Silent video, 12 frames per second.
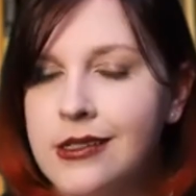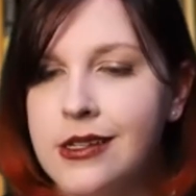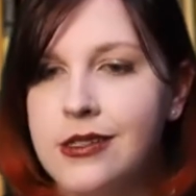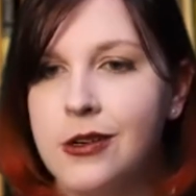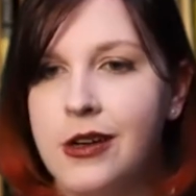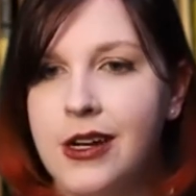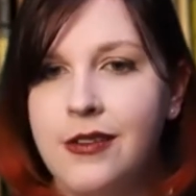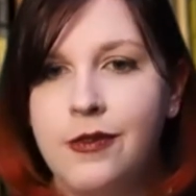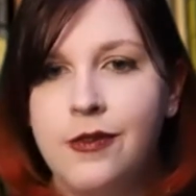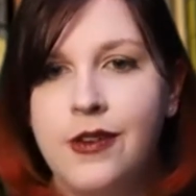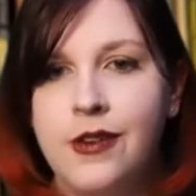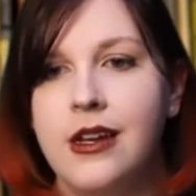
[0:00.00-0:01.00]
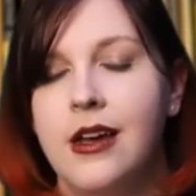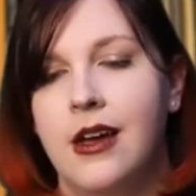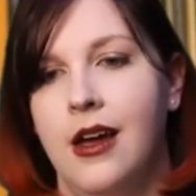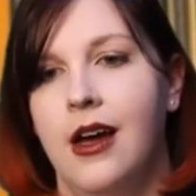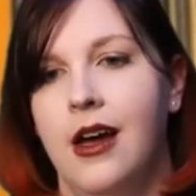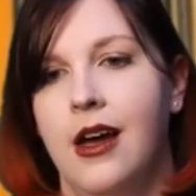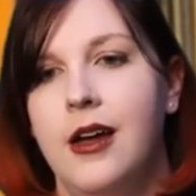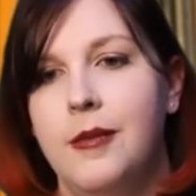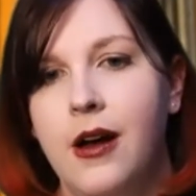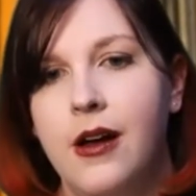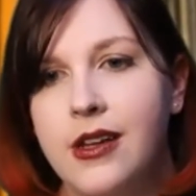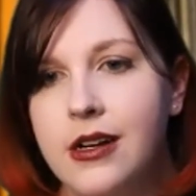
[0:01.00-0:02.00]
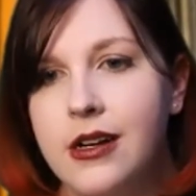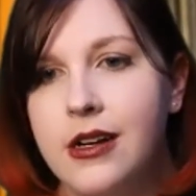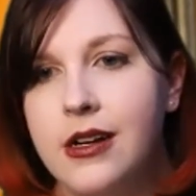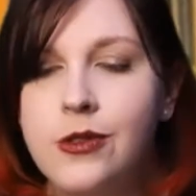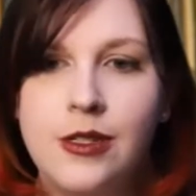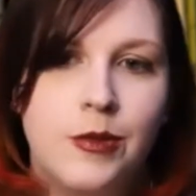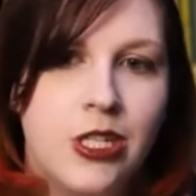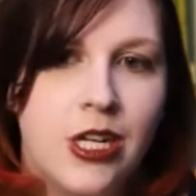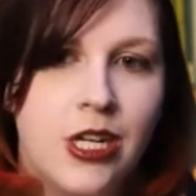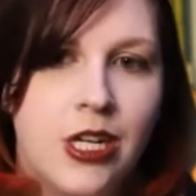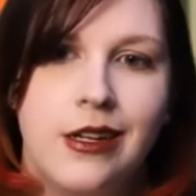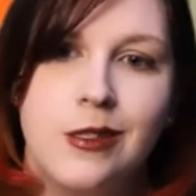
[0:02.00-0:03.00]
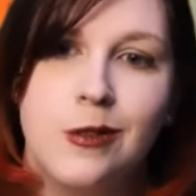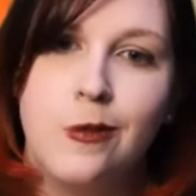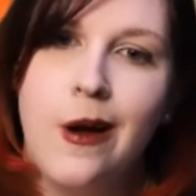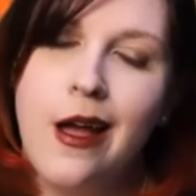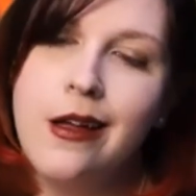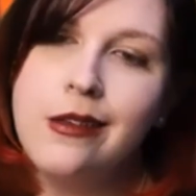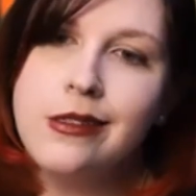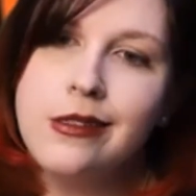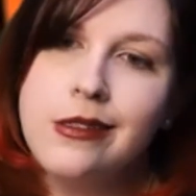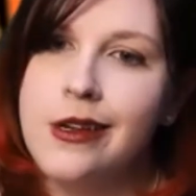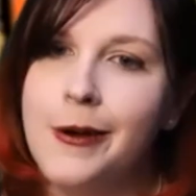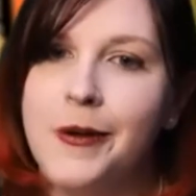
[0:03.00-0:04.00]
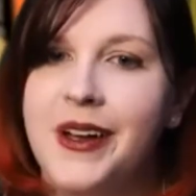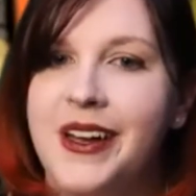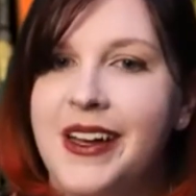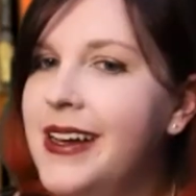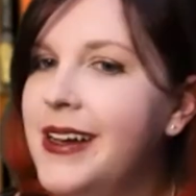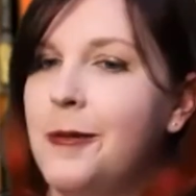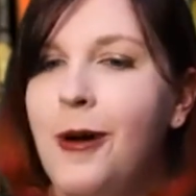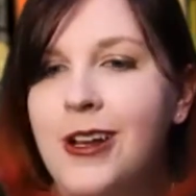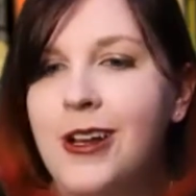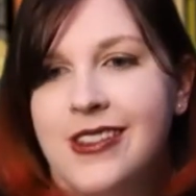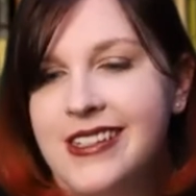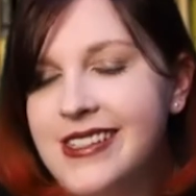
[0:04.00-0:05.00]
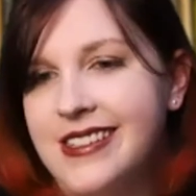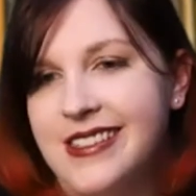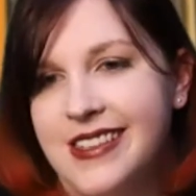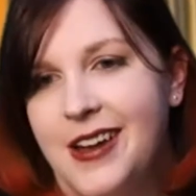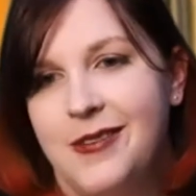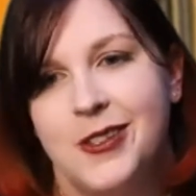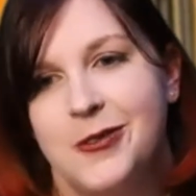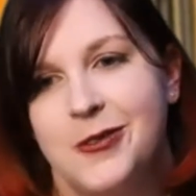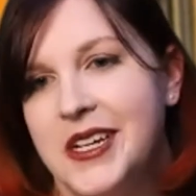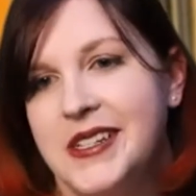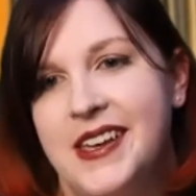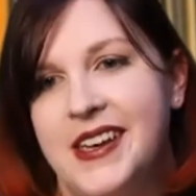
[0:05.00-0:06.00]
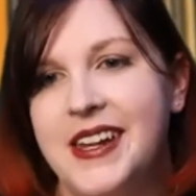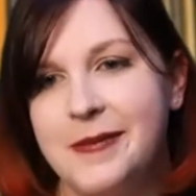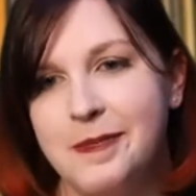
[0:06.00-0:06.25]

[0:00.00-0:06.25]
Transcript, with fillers: has a great feed um, on their YouTube channel as well. So watching these things live is really exciting.